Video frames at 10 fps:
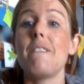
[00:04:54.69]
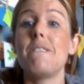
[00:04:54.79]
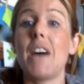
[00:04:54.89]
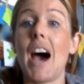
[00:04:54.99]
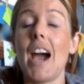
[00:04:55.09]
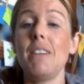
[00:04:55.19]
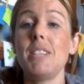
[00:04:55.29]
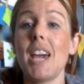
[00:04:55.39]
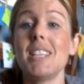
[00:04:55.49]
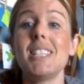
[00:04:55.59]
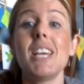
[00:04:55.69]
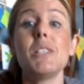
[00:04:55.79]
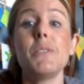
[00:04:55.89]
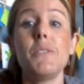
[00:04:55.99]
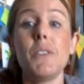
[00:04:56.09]
5 tens
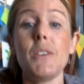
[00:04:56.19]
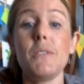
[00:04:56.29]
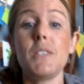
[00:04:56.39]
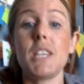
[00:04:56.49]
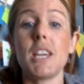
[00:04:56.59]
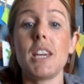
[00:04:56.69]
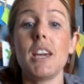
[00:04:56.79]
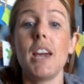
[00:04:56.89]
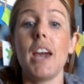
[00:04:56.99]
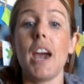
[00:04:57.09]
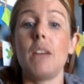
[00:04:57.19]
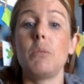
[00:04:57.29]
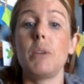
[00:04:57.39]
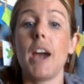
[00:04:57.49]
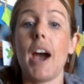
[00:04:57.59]
says 50,
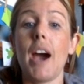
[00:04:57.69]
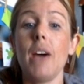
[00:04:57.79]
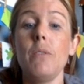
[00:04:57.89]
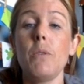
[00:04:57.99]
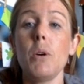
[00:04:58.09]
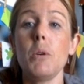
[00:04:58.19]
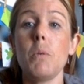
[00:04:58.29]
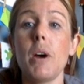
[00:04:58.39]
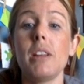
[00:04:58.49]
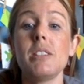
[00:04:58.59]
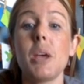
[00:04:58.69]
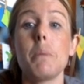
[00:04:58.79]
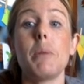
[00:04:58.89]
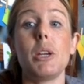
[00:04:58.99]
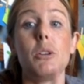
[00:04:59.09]
and we had 4 ones,
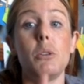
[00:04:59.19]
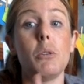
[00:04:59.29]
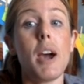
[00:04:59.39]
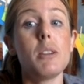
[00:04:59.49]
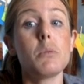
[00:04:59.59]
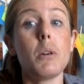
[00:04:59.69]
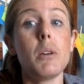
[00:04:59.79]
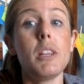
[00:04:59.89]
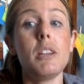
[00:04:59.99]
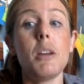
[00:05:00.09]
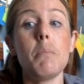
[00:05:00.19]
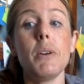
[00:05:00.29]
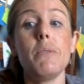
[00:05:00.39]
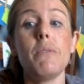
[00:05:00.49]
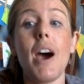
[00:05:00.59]
but you guys wrote in the
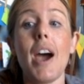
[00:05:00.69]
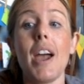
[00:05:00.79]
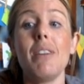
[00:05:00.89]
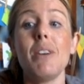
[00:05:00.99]
number 5,